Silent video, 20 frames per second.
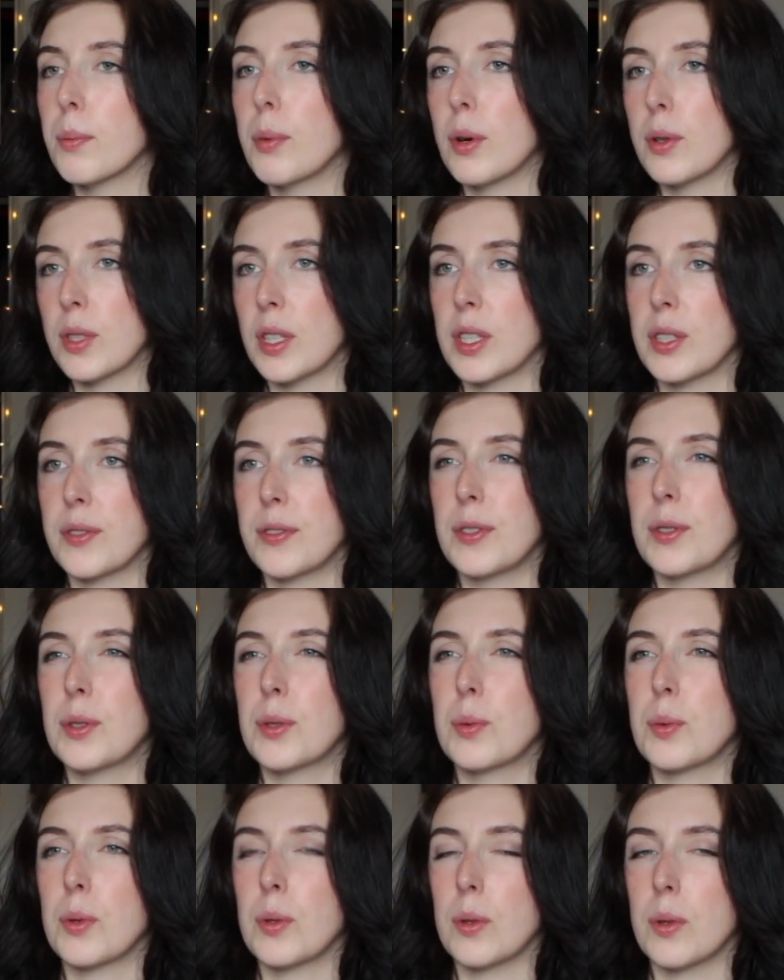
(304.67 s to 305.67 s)
processed
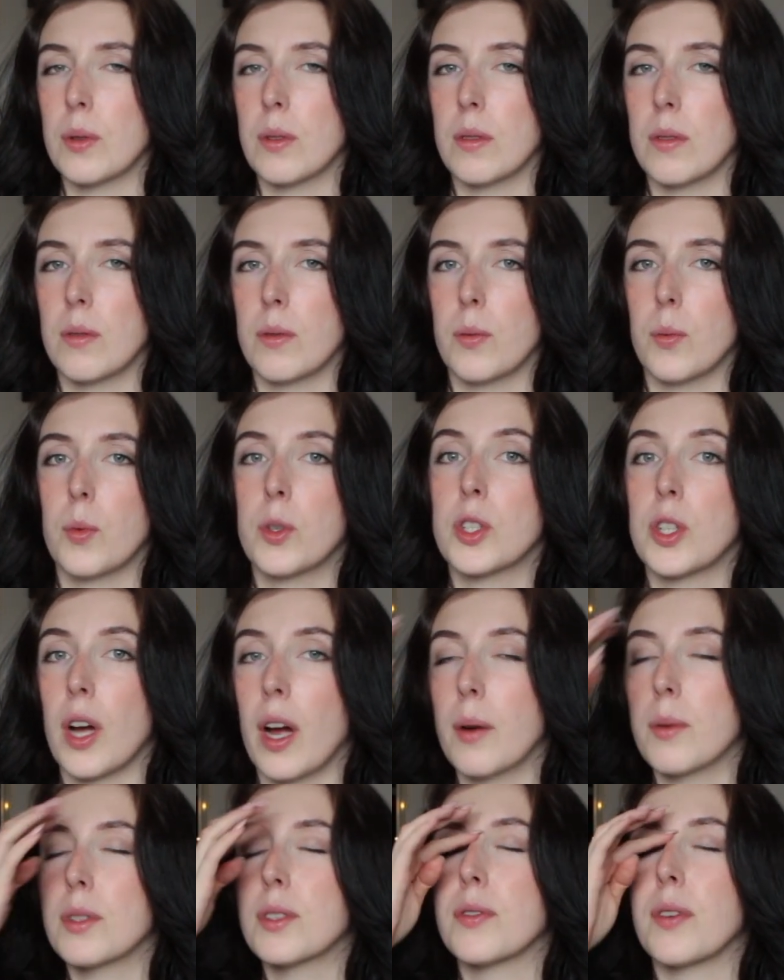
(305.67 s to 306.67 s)
foods which
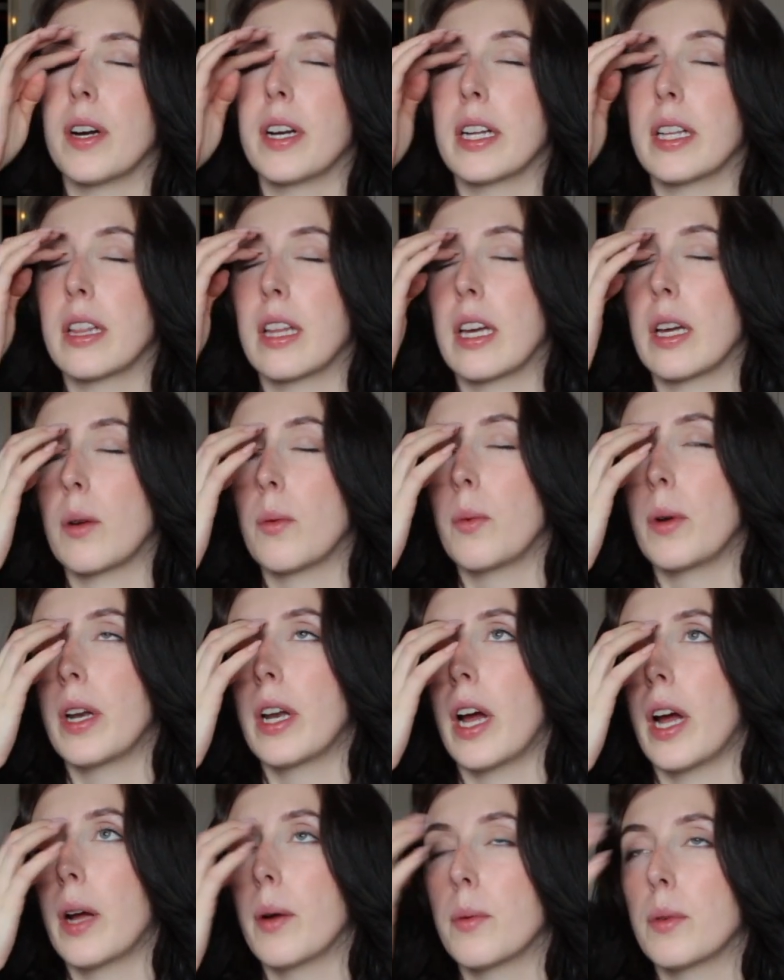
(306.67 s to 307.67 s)
I was finding, like when
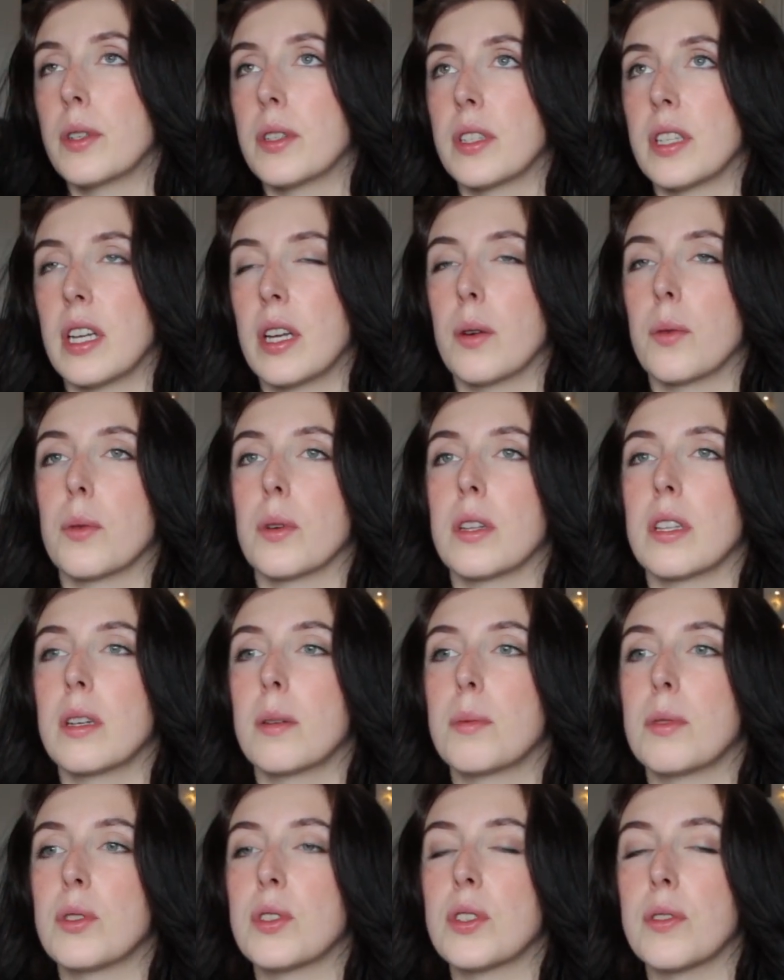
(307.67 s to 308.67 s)
I was in a
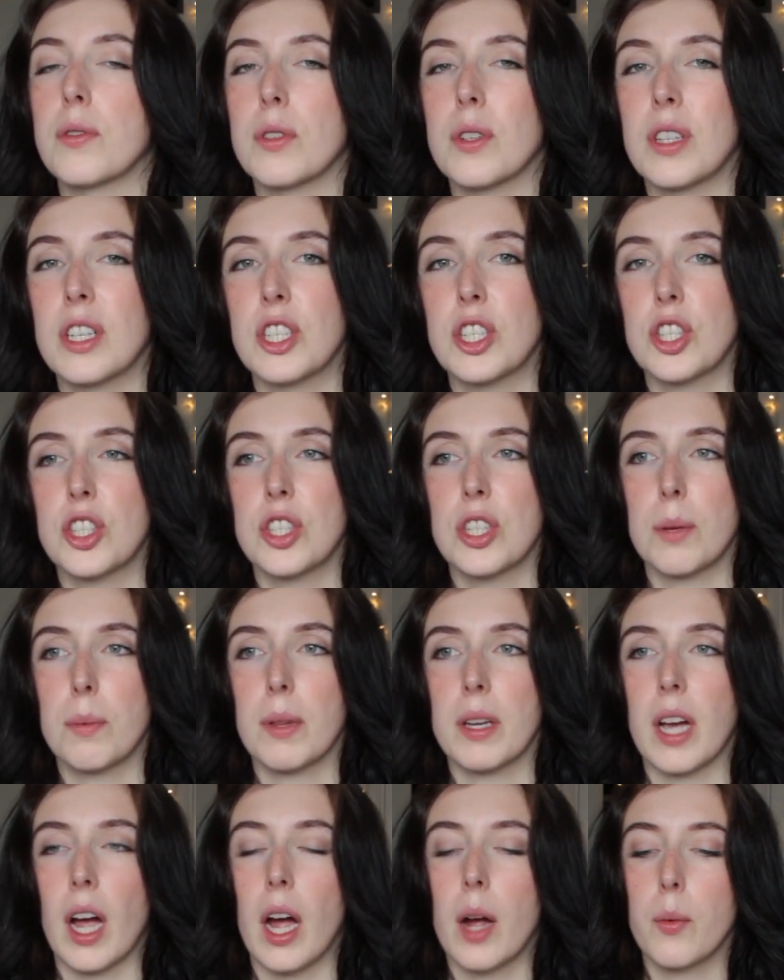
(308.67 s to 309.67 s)
really abusive relationship,
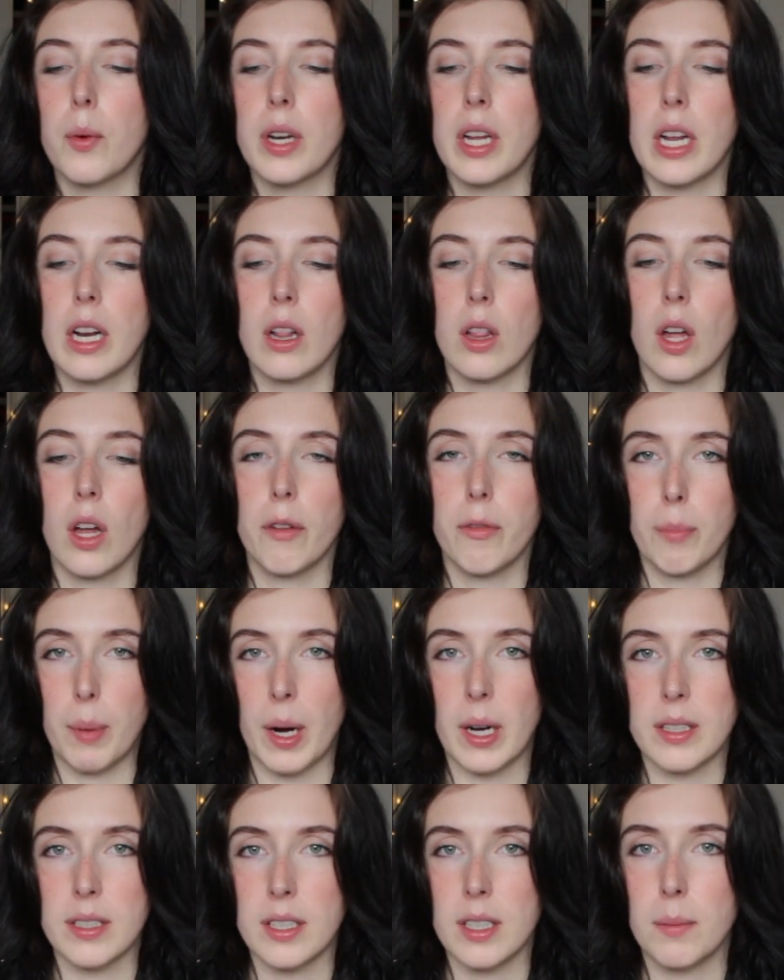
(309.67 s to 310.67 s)
like I would eat a lot of
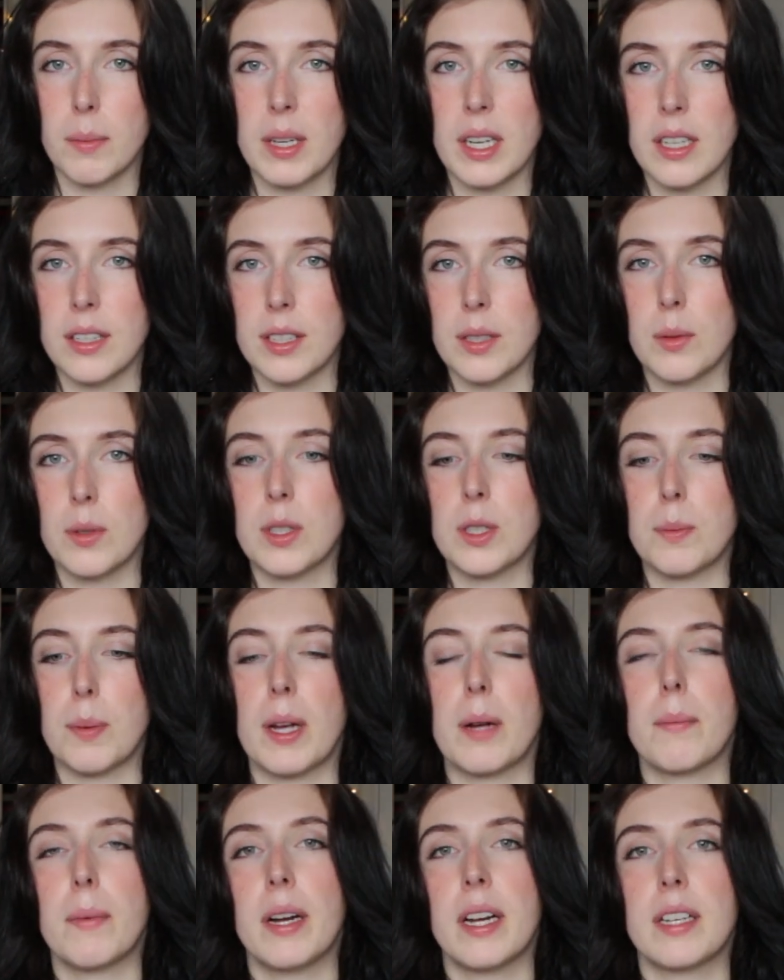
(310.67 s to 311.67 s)
pasta because it would
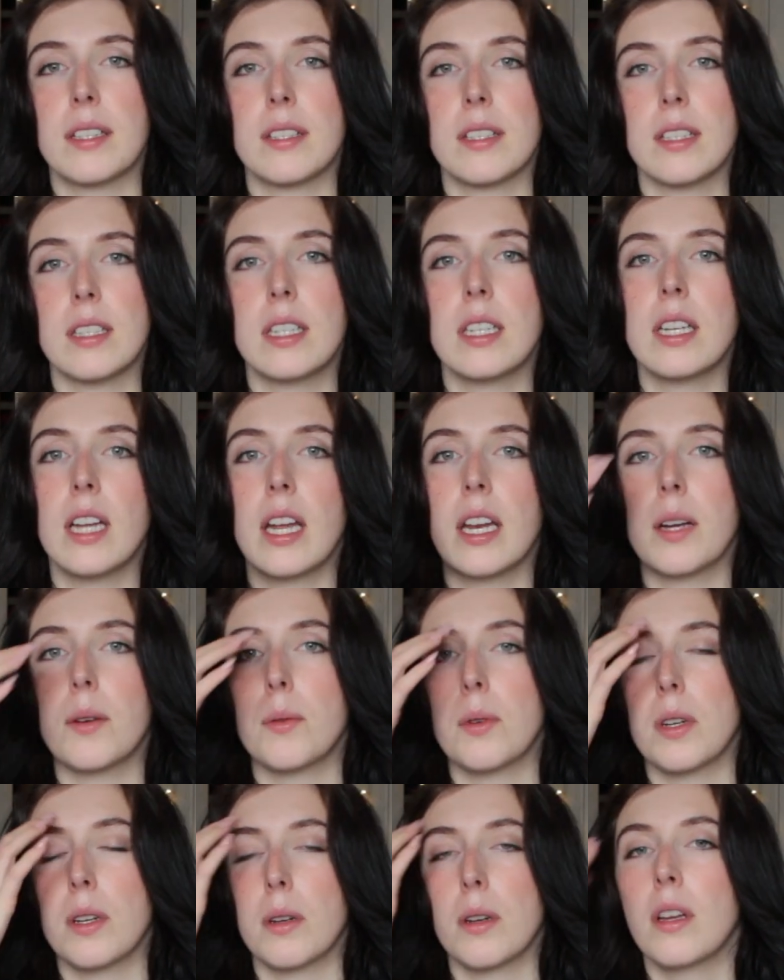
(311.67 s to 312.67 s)
spike my insulin and it
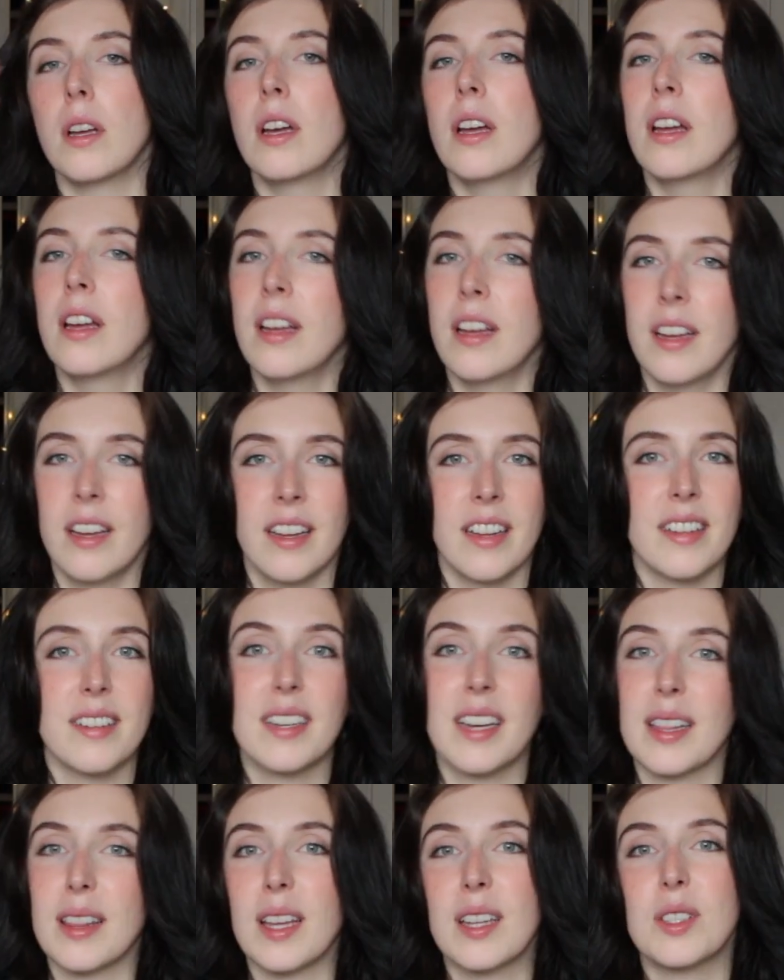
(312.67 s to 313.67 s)
would
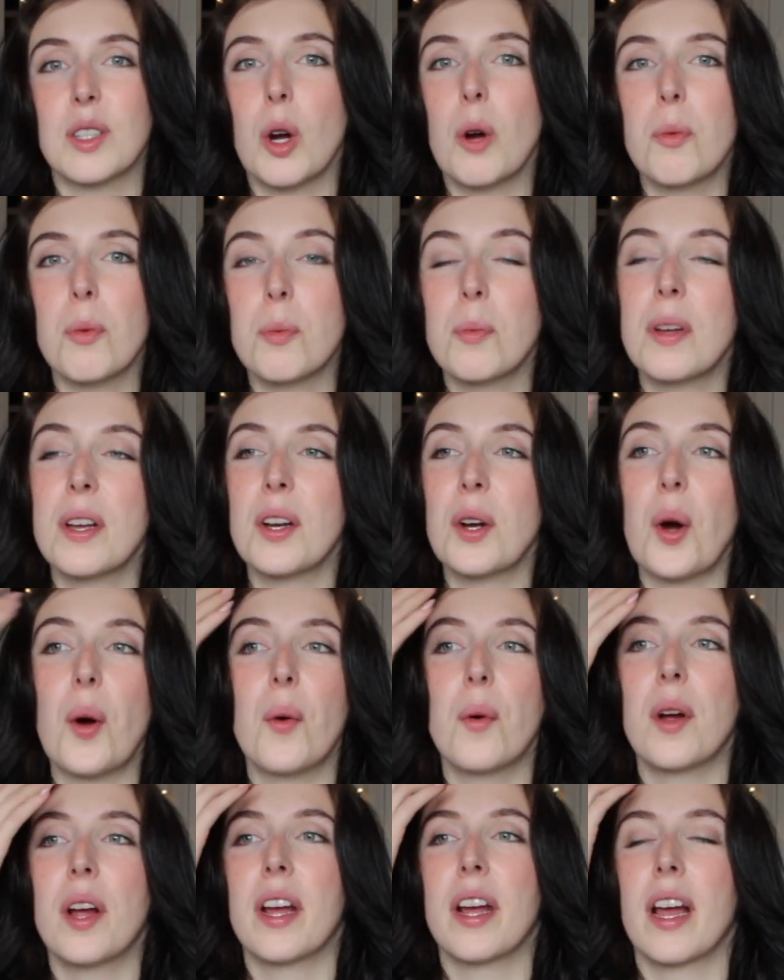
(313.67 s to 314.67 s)
get that dopamine
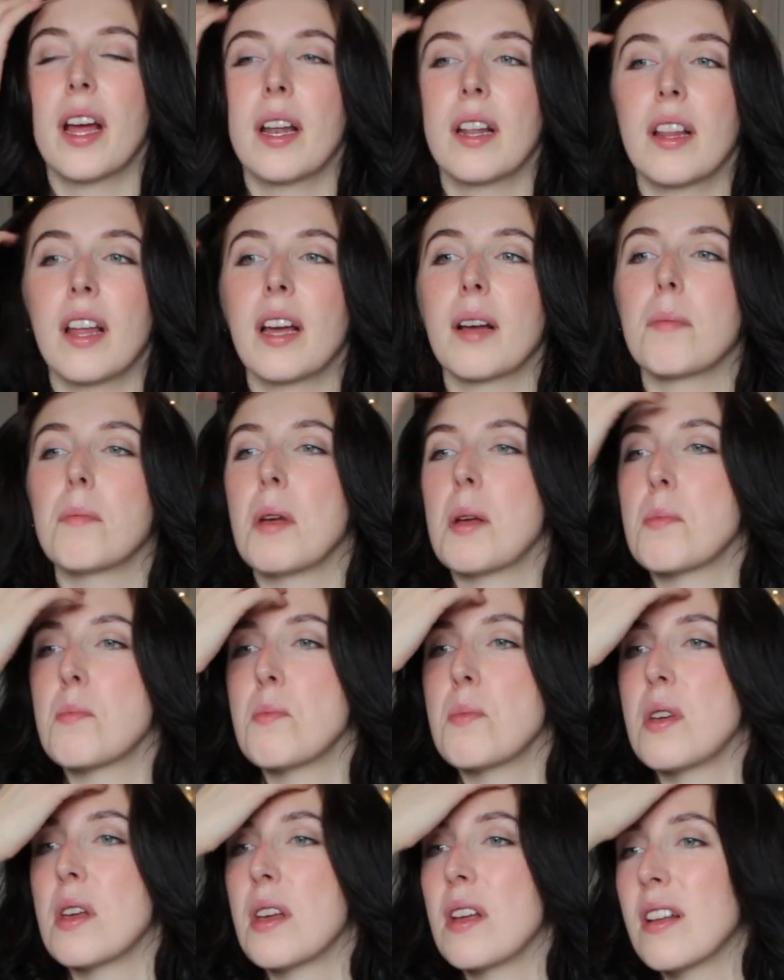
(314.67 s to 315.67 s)
going and like make
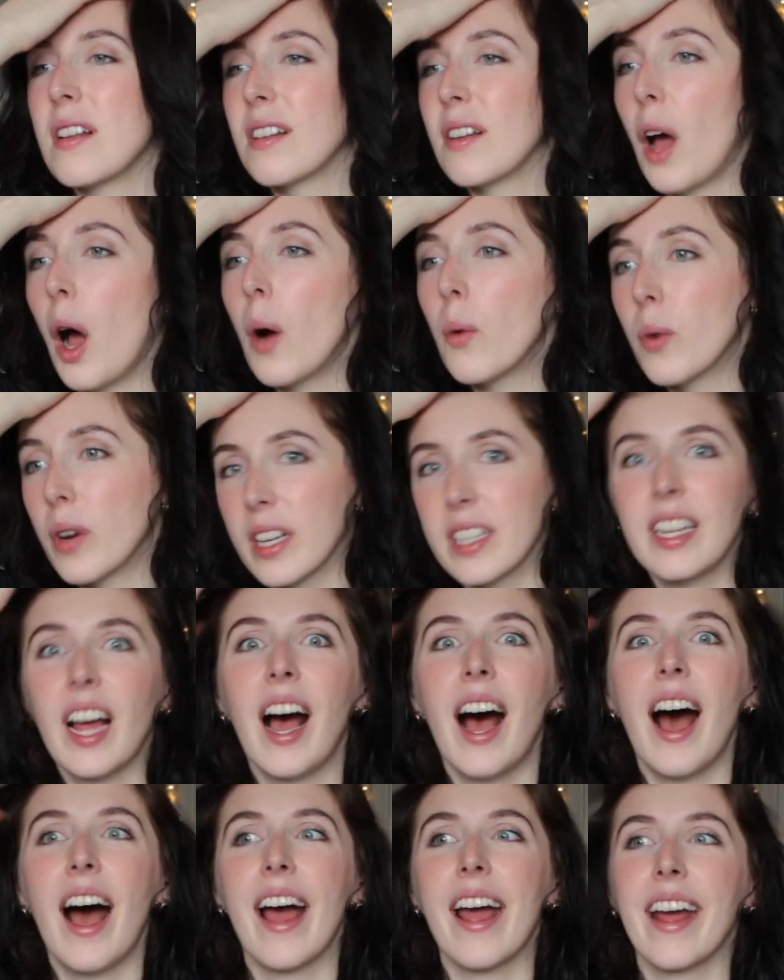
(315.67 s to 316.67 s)
me not want to
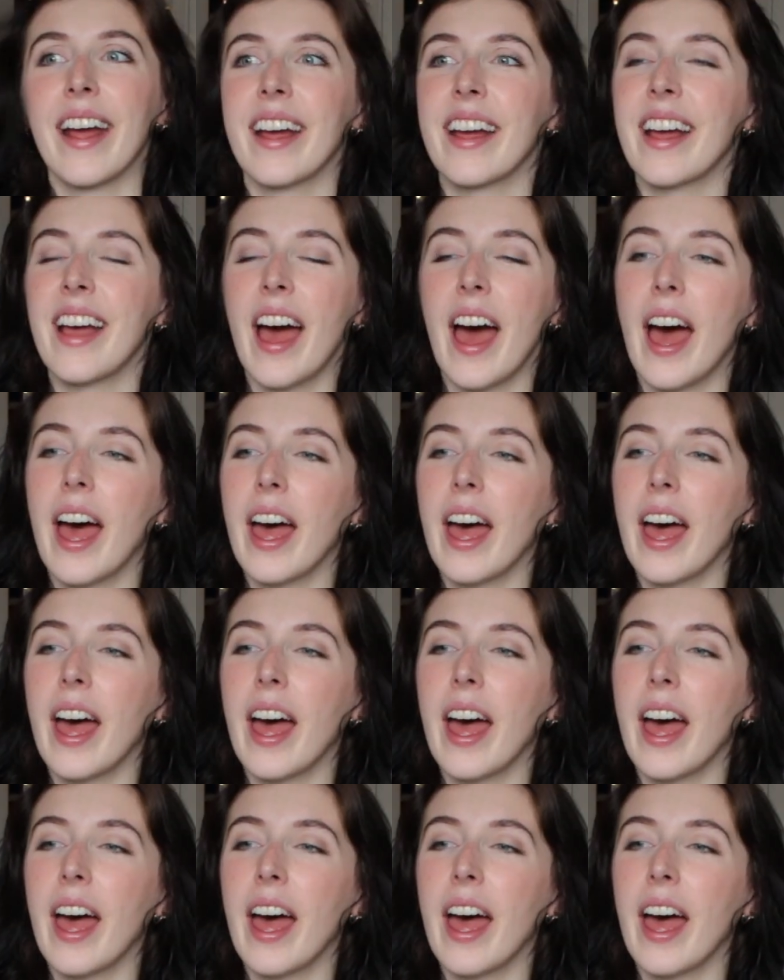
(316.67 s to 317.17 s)
die.